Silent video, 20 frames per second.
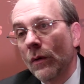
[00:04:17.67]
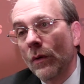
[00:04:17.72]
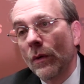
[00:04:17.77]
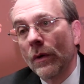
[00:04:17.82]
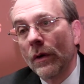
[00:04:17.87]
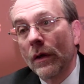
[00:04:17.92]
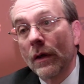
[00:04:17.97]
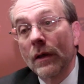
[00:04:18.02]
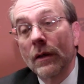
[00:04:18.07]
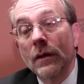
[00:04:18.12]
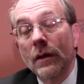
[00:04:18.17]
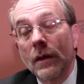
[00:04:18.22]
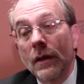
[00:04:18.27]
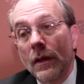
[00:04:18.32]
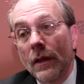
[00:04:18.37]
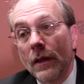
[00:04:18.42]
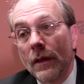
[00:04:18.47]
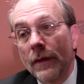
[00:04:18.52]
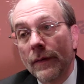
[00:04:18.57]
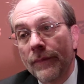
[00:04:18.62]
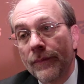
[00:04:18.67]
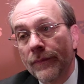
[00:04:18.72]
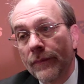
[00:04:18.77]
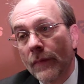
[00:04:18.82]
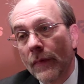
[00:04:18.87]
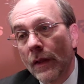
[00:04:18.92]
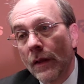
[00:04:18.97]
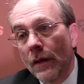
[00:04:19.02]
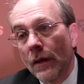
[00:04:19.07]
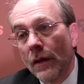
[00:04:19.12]
or
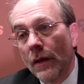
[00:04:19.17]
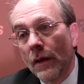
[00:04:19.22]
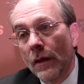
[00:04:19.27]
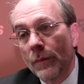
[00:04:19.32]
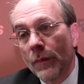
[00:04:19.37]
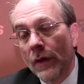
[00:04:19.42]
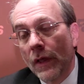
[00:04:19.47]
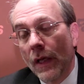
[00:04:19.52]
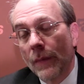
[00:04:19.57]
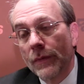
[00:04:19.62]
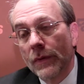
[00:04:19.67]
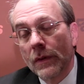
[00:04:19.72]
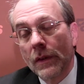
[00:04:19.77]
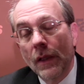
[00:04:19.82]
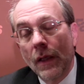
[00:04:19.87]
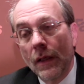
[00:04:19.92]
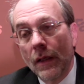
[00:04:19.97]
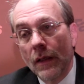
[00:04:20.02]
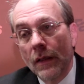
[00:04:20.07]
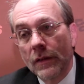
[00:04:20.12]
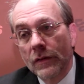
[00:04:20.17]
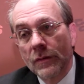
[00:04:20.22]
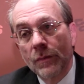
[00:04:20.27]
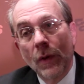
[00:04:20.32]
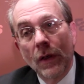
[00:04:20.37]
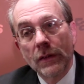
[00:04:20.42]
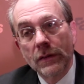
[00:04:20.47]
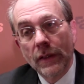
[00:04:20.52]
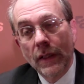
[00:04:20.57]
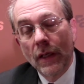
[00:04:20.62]
perhaps a
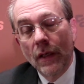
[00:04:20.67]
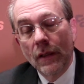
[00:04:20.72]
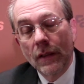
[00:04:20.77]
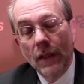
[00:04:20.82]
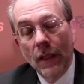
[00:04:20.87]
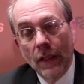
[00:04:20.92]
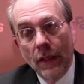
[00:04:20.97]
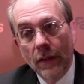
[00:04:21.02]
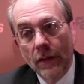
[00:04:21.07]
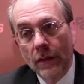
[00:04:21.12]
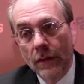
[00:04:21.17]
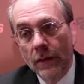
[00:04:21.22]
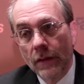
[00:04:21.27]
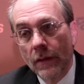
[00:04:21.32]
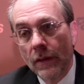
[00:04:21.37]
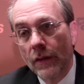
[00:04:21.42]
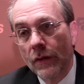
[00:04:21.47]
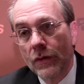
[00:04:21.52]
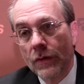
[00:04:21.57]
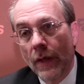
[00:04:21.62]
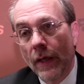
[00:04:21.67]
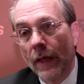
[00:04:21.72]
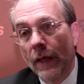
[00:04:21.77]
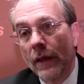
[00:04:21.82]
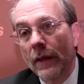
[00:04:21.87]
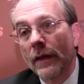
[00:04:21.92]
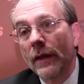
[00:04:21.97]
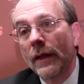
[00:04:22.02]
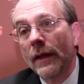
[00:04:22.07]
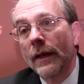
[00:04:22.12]
small-scale clinical trial,
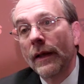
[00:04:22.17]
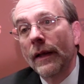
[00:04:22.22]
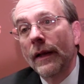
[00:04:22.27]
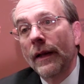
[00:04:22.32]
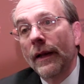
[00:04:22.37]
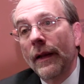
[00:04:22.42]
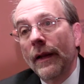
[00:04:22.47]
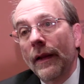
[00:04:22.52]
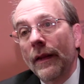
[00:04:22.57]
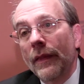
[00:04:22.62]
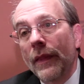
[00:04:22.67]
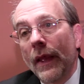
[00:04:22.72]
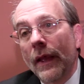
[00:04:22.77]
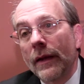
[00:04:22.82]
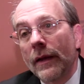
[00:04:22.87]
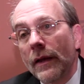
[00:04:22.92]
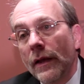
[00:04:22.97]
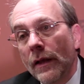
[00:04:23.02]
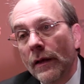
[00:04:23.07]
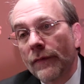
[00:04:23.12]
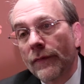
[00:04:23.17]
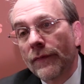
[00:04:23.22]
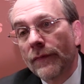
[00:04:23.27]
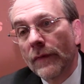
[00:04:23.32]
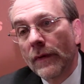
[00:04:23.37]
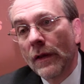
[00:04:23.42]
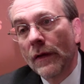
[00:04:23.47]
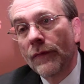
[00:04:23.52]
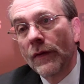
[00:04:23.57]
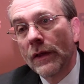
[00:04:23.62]
that
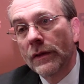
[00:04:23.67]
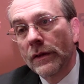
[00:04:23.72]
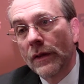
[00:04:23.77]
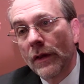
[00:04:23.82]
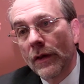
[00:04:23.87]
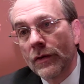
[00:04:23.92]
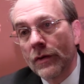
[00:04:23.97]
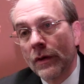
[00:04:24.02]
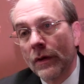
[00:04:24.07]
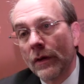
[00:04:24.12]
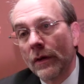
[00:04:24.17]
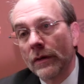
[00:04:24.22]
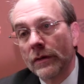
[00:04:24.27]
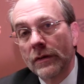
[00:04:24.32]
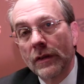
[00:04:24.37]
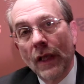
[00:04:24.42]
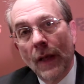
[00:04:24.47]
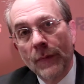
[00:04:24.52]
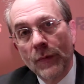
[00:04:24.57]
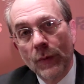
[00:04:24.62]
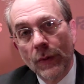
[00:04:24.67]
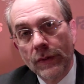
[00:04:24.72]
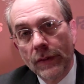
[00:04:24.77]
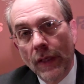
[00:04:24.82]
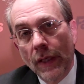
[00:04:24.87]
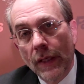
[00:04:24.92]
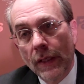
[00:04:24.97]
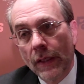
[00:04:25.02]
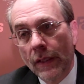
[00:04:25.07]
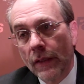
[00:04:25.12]
if these additional steps were
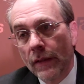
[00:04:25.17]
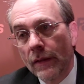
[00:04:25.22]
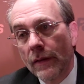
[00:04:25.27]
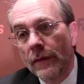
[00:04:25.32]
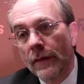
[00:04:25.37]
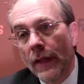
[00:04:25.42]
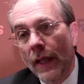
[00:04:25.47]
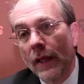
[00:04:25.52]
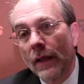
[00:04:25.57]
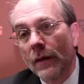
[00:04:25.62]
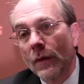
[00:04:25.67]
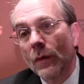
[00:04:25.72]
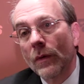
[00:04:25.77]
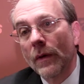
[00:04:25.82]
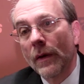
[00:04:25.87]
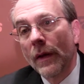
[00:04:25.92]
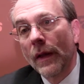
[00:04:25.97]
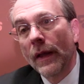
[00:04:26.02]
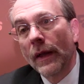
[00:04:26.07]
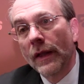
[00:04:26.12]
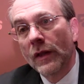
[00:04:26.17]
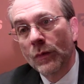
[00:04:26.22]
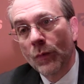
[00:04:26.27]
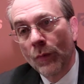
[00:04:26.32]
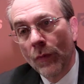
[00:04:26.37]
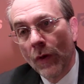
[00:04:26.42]
taken, that it